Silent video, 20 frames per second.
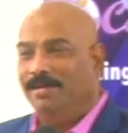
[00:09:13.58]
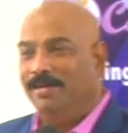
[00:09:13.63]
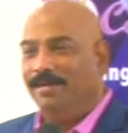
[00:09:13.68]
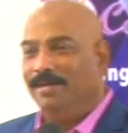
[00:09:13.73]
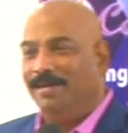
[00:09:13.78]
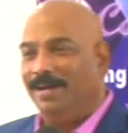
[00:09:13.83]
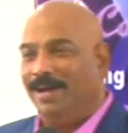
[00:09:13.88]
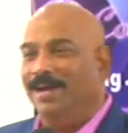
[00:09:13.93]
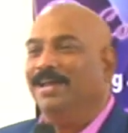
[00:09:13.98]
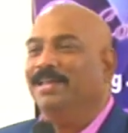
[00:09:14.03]

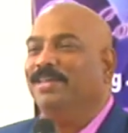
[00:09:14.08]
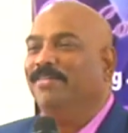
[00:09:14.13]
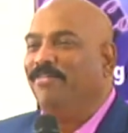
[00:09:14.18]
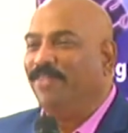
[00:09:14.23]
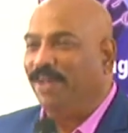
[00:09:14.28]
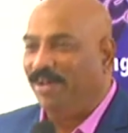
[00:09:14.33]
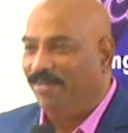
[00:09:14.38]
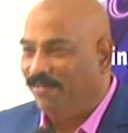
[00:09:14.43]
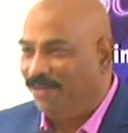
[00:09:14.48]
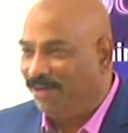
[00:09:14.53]
under the
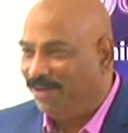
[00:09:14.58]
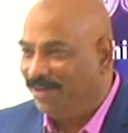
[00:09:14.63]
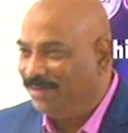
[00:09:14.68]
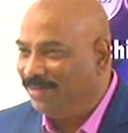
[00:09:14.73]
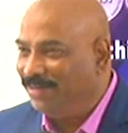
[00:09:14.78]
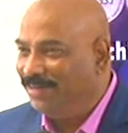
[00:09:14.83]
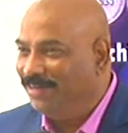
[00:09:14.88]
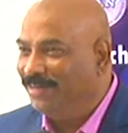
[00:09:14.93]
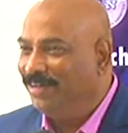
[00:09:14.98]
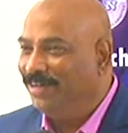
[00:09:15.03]
favor,
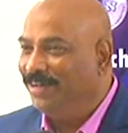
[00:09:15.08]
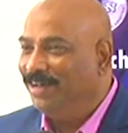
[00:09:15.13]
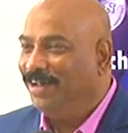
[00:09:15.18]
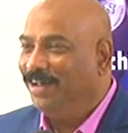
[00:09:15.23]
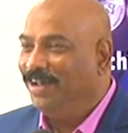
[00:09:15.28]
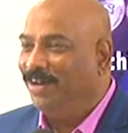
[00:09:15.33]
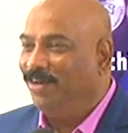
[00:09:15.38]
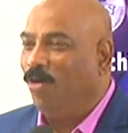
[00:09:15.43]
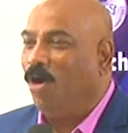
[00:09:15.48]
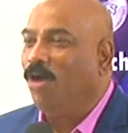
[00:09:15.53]

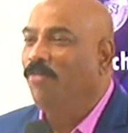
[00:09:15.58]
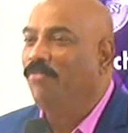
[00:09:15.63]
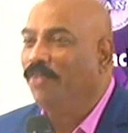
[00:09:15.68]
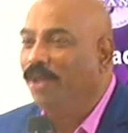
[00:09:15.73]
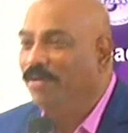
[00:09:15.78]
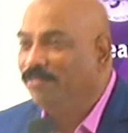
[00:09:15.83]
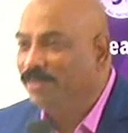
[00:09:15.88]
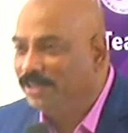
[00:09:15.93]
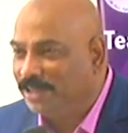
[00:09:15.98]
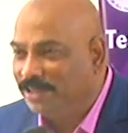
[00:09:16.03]
God
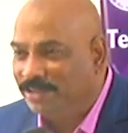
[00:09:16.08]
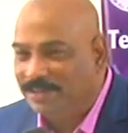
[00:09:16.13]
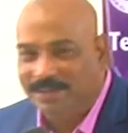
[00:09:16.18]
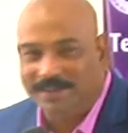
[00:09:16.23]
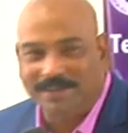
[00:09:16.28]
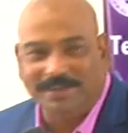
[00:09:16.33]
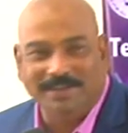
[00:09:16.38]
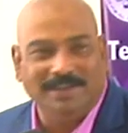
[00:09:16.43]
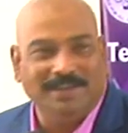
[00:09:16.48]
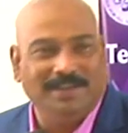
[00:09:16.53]
favors us.
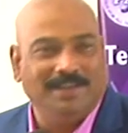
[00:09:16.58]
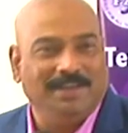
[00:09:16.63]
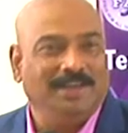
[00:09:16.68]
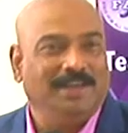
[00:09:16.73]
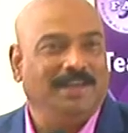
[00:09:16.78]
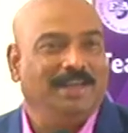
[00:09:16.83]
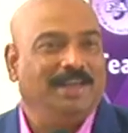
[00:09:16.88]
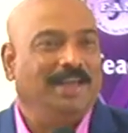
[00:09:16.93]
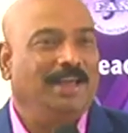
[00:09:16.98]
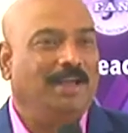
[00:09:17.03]

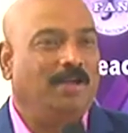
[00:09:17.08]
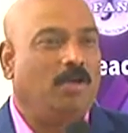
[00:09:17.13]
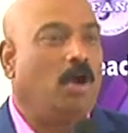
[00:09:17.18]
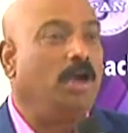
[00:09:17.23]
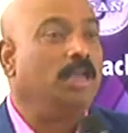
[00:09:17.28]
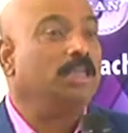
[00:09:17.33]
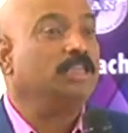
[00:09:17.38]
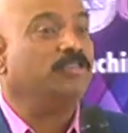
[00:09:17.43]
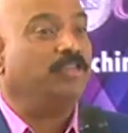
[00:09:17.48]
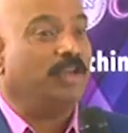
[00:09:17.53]
God
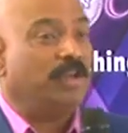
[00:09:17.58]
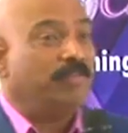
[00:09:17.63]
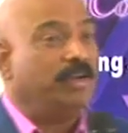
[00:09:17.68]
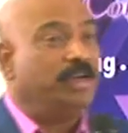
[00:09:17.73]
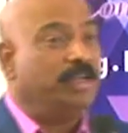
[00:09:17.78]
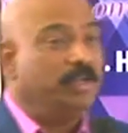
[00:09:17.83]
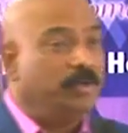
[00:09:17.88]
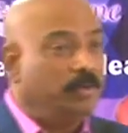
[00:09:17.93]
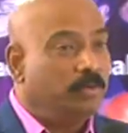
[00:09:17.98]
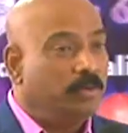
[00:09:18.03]
has favored
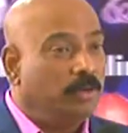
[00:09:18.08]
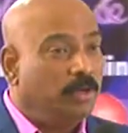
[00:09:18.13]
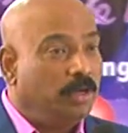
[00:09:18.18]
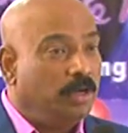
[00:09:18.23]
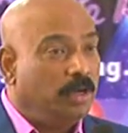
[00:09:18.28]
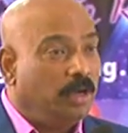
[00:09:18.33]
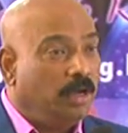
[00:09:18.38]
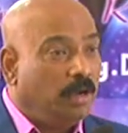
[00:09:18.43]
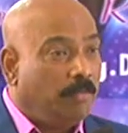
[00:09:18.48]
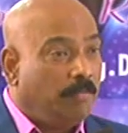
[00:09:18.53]
you,
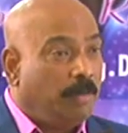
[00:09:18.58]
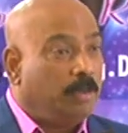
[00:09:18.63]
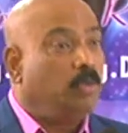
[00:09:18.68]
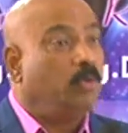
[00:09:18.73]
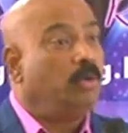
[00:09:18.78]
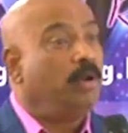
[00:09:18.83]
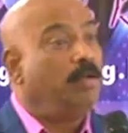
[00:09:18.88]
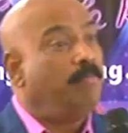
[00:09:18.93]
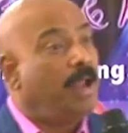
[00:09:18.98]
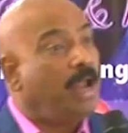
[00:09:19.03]
but to
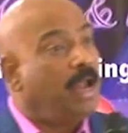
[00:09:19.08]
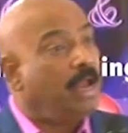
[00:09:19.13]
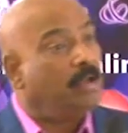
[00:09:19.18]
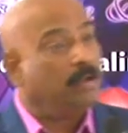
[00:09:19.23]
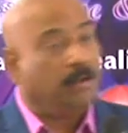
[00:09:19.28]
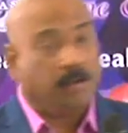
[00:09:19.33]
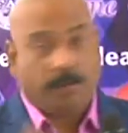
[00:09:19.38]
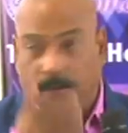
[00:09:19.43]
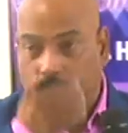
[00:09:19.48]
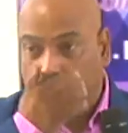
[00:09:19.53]
remain,
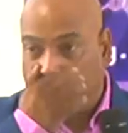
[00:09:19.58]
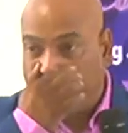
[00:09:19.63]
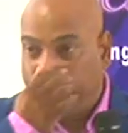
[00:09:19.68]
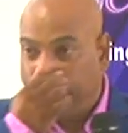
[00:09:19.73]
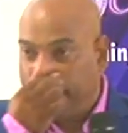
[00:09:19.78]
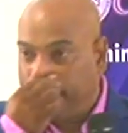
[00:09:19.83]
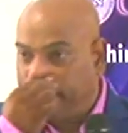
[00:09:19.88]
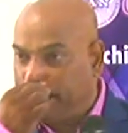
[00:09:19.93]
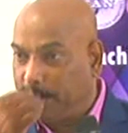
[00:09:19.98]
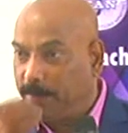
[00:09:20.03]

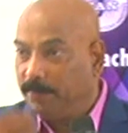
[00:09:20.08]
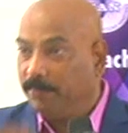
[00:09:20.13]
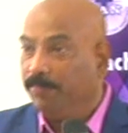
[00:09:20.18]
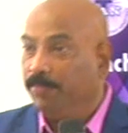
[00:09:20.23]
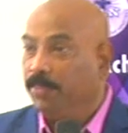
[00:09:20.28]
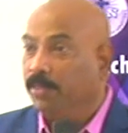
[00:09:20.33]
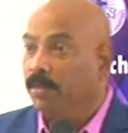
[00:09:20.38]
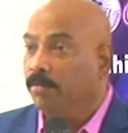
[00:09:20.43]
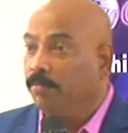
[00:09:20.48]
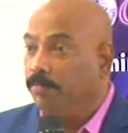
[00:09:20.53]

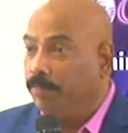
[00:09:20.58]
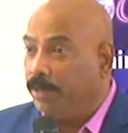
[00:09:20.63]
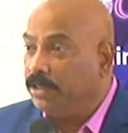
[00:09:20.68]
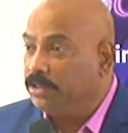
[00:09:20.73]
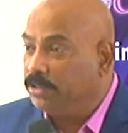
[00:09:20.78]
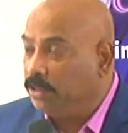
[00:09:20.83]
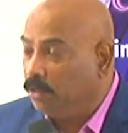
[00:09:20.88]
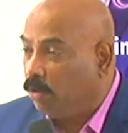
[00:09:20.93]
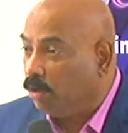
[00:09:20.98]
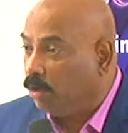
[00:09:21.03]
praise
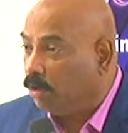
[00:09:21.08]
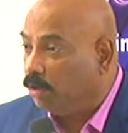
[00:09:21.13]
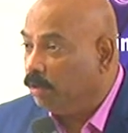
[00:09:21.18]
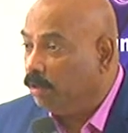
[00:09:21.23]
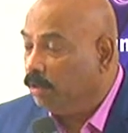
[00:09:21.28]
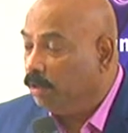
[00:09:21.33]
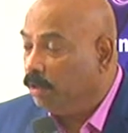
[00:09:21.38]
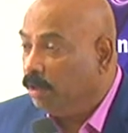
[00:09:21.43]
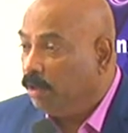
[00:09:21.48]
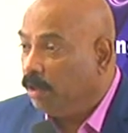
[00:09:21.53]
the Lord.
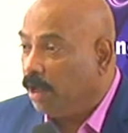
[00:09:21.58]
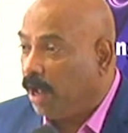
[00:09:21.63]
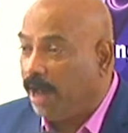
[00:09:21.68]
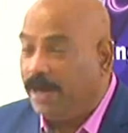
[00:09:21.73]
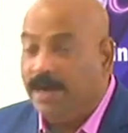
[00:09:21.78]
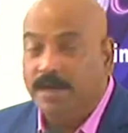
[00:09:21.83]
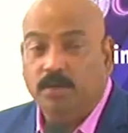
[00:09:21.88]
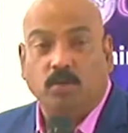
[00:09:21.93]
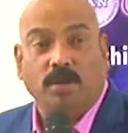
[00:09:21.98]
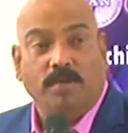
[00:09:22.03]
I
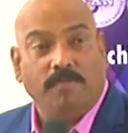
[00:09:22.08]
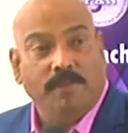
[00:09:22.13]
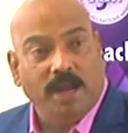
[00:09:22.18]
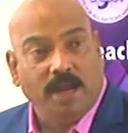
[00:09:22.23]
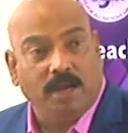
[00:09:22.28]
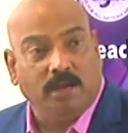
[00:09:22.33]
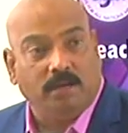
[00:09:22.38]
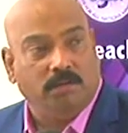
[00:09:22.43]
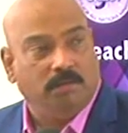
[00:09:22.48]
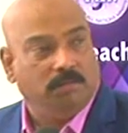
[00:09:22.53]
need to
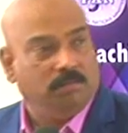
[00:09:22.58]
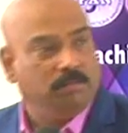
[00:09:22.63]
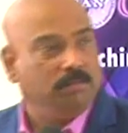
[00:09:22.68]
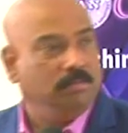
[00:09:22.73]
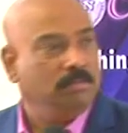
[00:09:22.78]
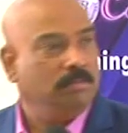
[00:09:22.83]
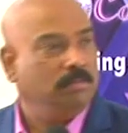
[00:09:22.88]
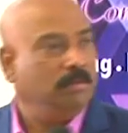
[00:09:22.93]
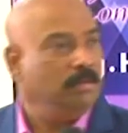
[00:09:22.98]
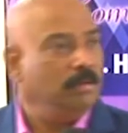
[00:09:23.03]
remain.
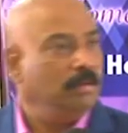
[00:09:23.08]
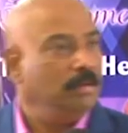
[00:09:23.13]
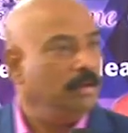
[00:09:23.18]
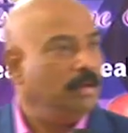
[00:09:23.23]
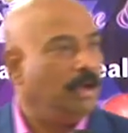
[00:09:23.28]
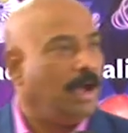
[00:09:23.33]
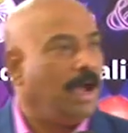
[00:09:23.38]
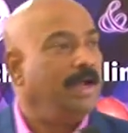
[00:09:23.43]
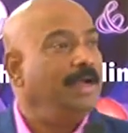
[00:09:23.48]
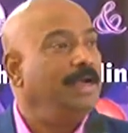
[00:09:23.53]

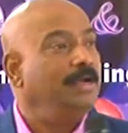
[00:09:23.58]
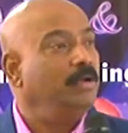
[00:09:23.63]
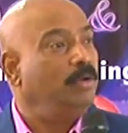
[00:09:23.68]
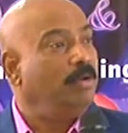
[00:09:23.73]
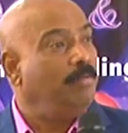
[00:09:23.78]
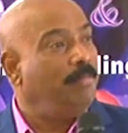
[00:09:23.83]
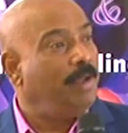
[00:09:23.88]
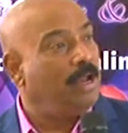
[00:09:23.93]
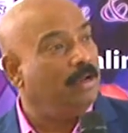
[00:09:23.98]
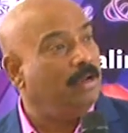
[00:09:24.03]
I need to
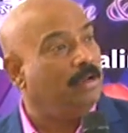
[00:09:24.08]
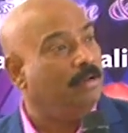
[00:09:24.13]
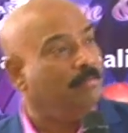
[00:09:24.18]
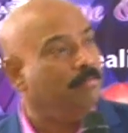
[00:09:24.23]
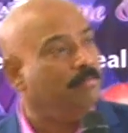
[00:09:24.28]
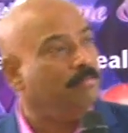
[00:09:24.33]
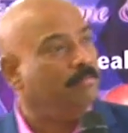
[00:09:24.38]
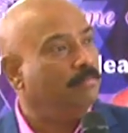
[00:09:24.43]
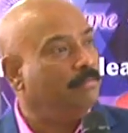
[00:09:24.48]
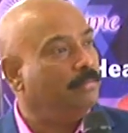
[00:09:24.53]
remain in Him.
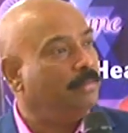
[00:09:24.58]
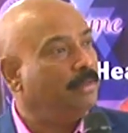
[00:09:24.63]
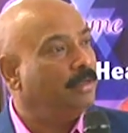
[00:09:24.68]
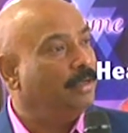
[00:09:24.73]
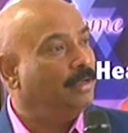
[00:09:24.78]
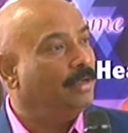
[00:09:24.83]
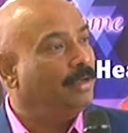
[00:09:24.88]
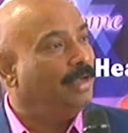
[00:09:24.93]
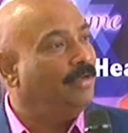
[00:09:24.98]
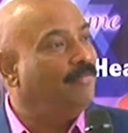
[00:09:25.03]

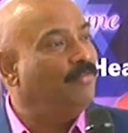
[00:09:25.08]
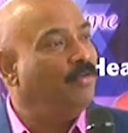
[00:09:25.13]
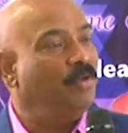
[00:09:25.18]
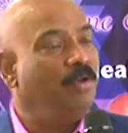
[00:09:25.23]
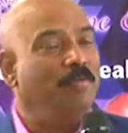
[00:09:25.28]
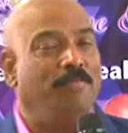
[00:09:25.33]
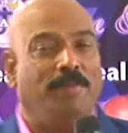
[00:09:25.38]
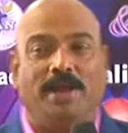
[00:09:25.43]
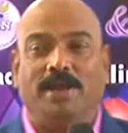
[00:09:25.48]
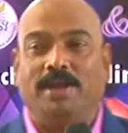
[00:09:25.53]
If you
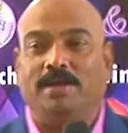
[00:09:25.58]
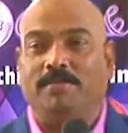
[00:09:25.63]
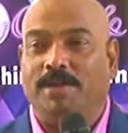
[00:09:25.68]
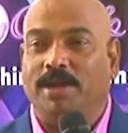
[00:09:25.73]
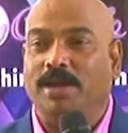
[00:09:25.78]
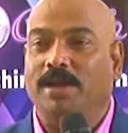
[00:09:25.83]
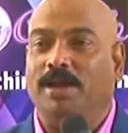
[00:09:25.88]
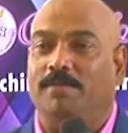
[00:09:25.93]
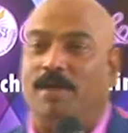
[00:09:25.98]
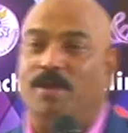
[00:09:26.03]
remain in me,
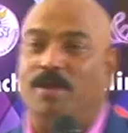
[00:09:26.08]
my